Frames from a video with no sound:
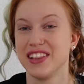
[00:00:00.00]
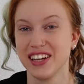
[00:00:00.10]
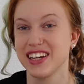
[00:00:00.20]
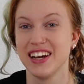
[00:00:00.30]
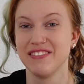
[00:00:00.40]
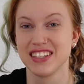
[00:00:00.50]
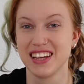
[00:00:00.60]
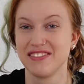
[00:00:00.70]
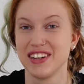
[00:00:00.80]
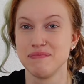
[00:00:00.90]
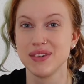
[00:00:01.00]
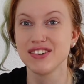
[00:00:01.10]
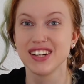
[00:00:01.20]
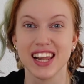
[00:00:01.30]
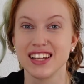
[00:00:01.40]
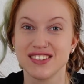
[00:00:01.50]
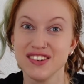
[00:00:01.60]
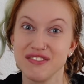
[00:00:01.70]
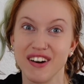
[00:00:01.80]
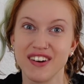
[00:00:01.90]
looking at myself in a mirror that is
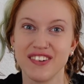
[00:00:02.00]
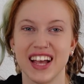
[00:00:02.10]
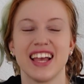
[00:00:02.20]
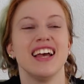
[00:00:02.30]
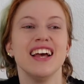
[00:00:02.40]
too far away.